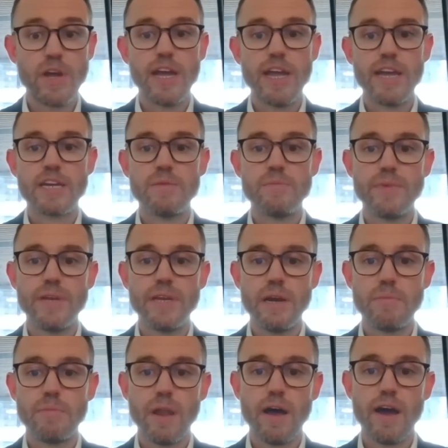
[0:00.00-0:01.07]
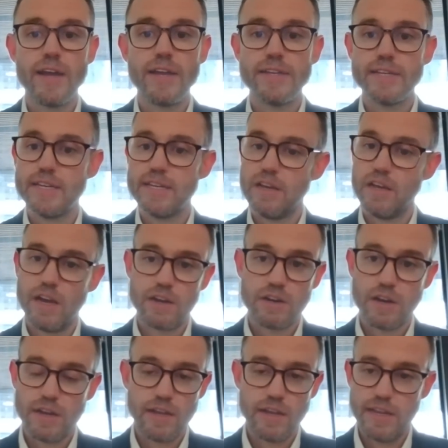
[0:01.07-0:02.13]
It can be applied
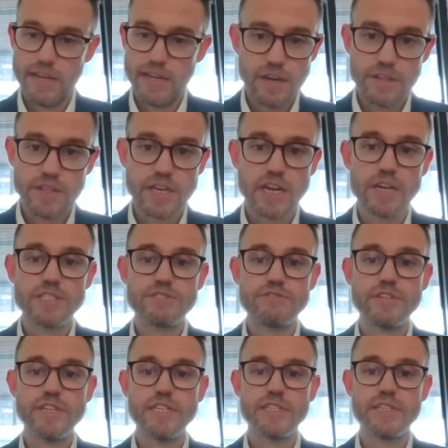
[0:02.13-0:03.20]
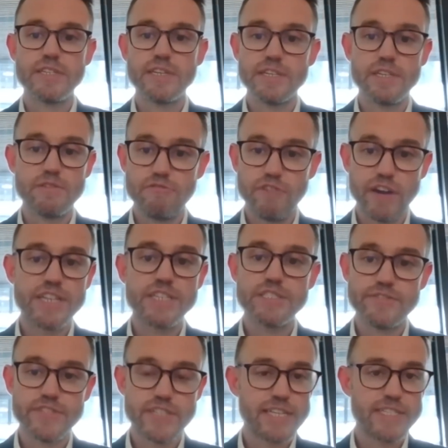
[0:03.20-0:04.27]
in other countries and in a range of
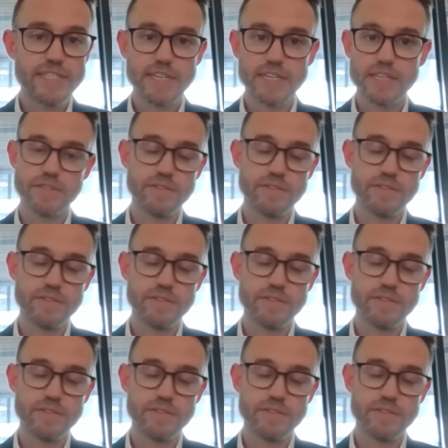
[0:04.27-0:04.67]
settings.